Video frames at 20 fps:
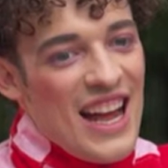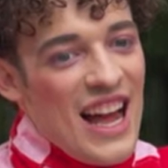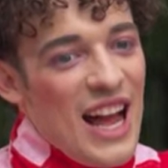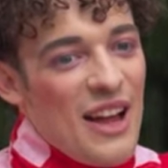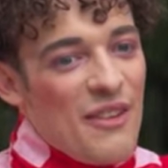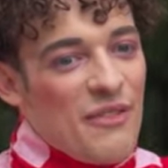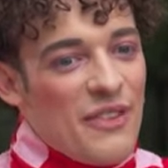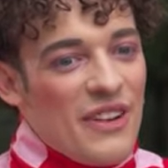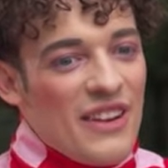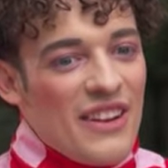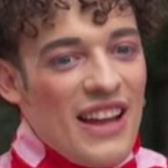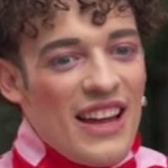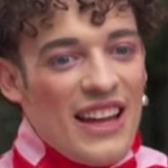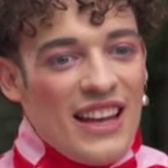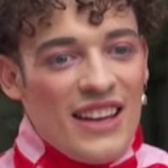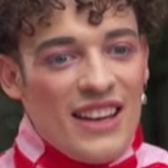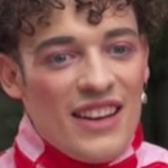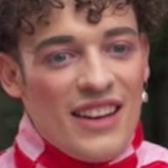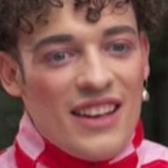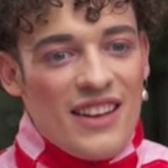I feel
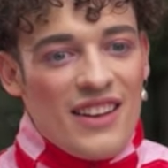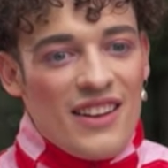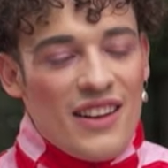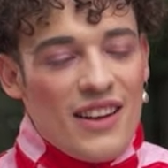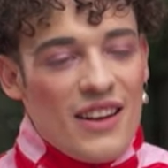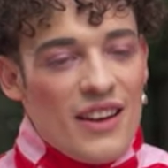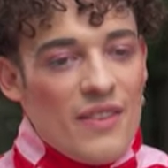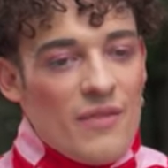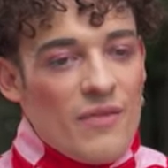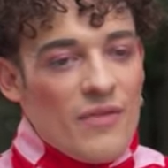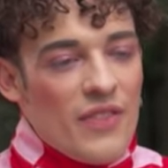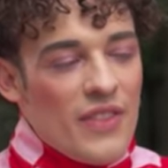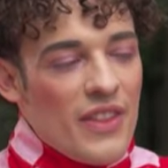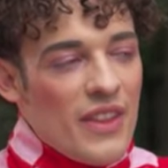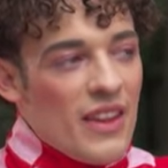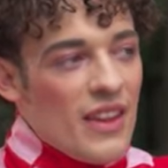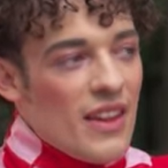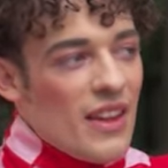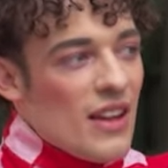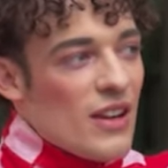like
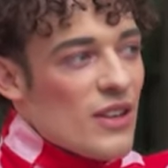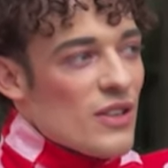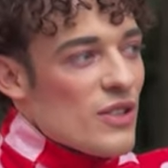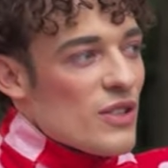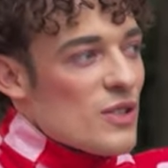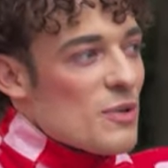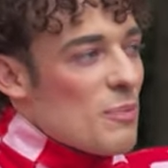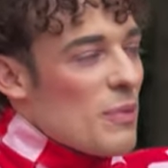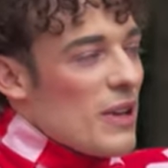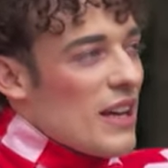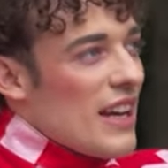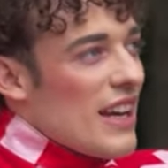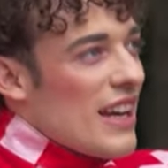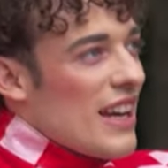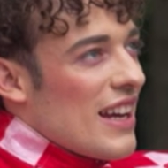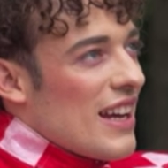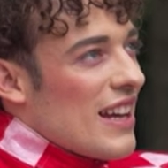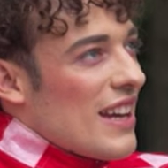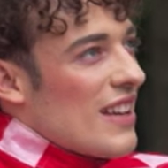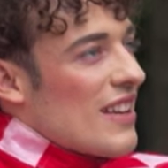just
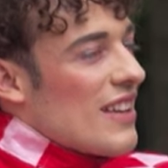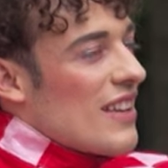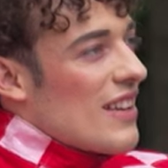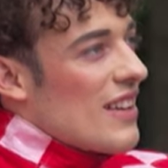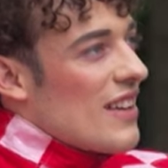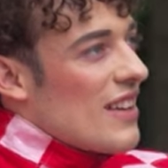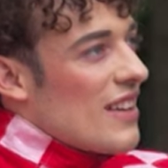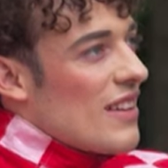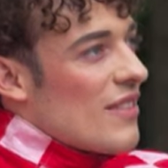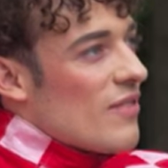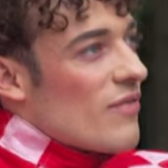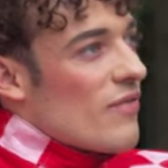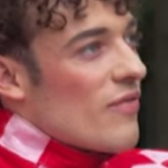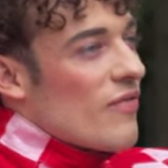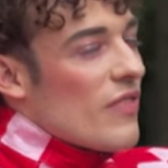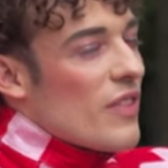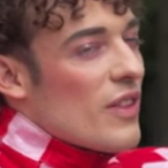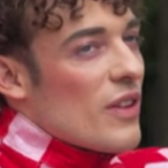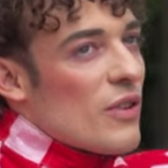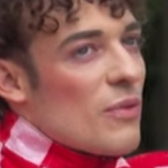being
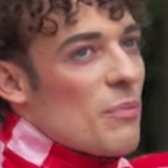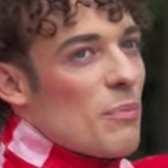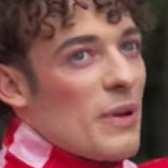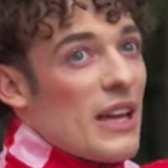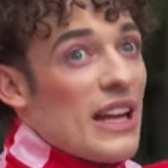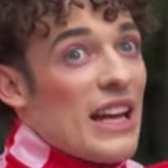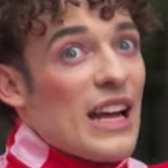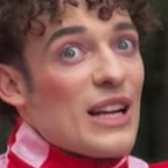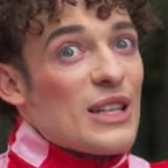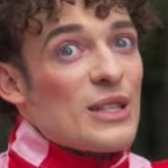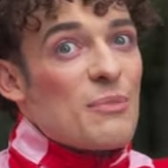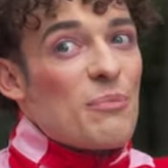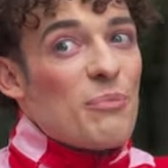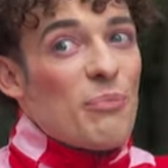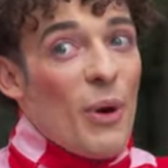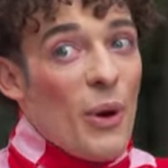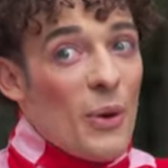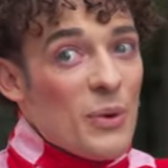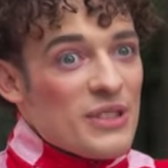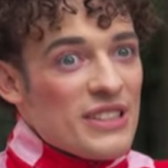
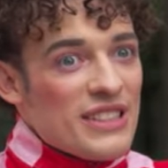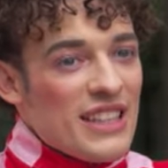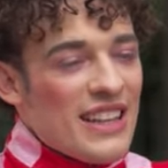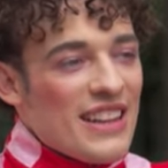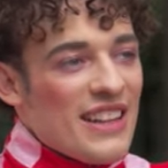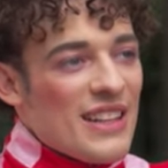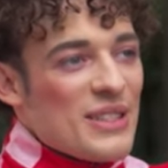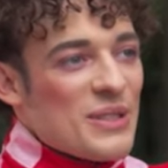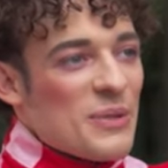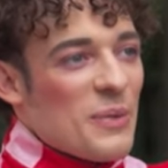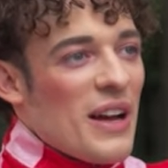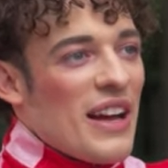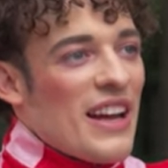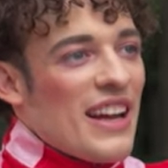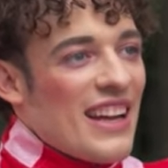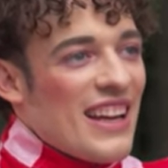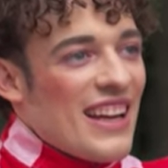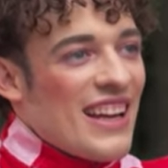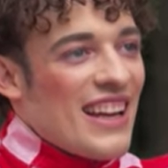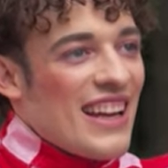exposed in this
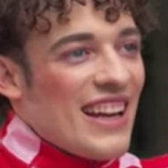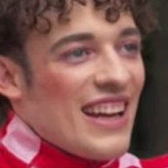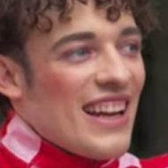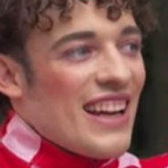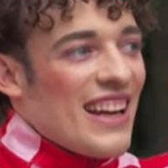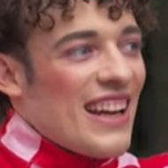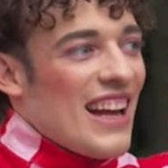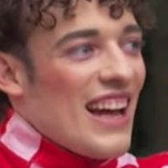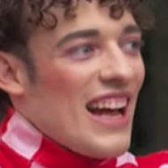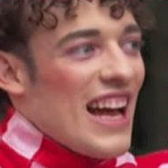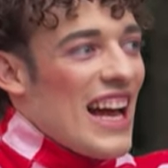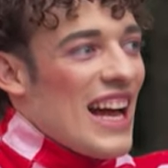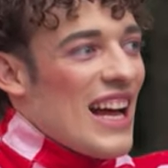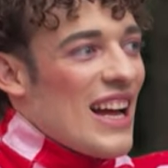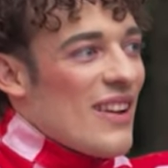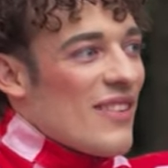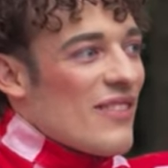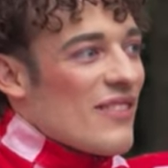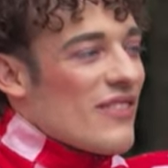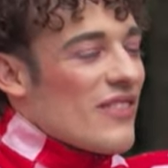way
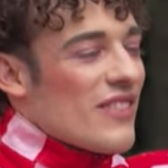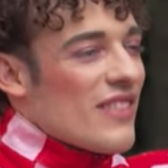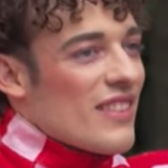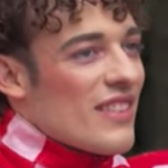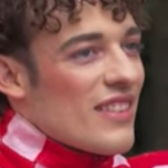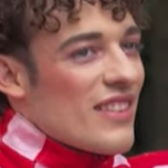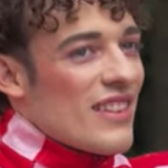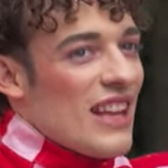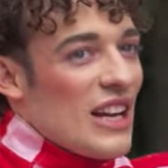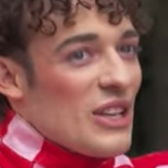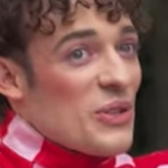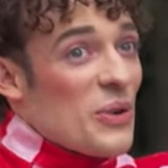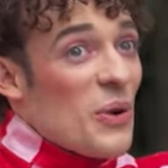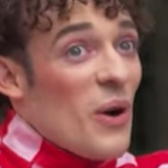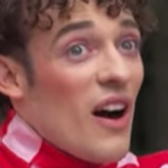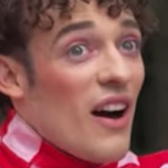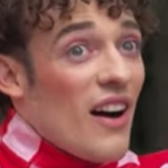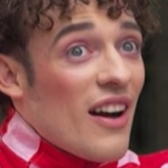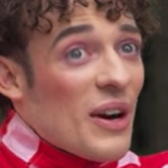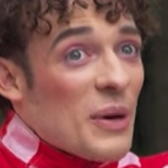that you
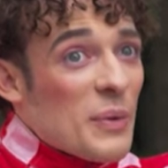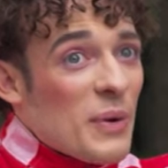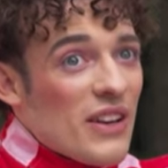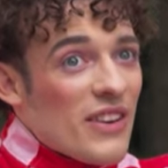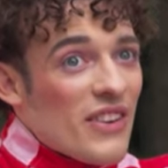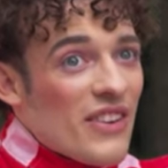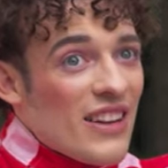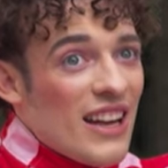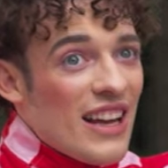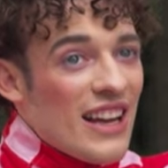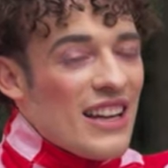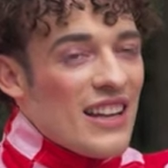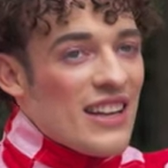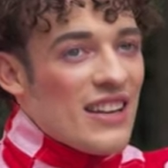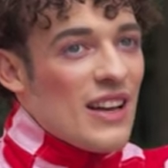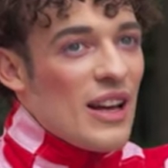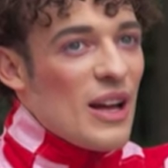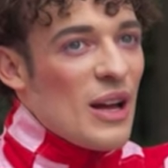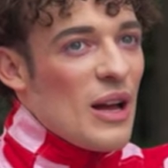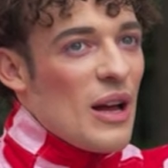are when you're like
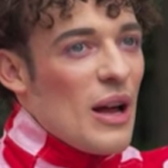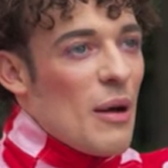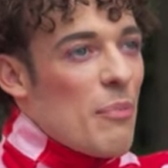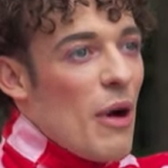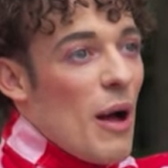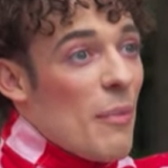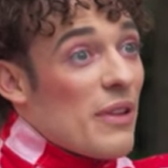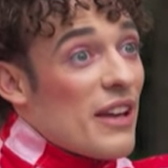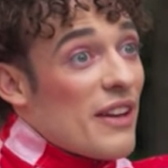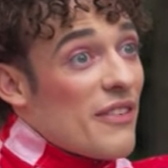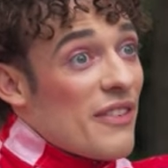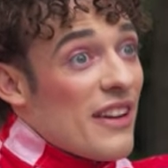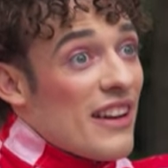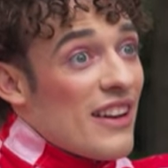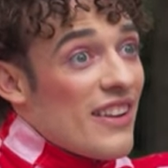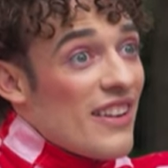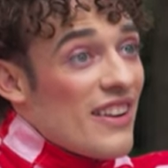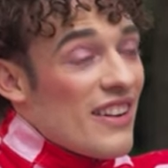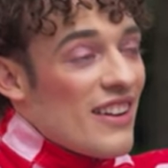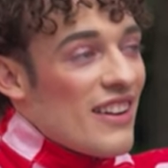a public
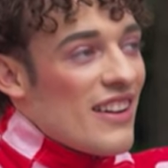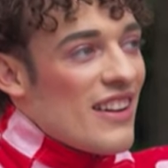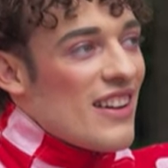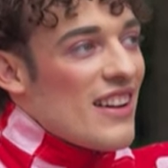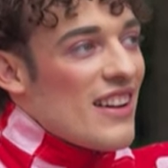figure,